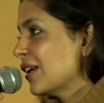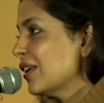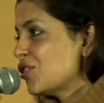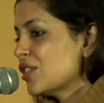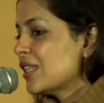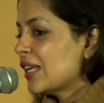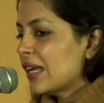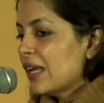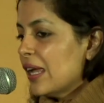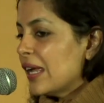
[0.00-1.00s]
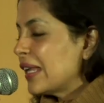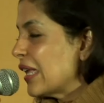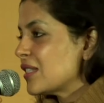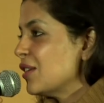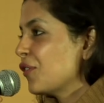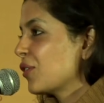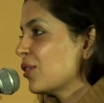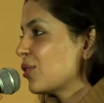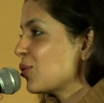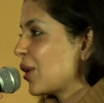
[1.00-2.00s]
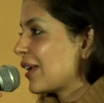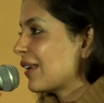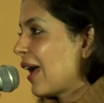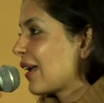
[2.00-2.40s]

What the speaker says: It's just that it gets difficult to get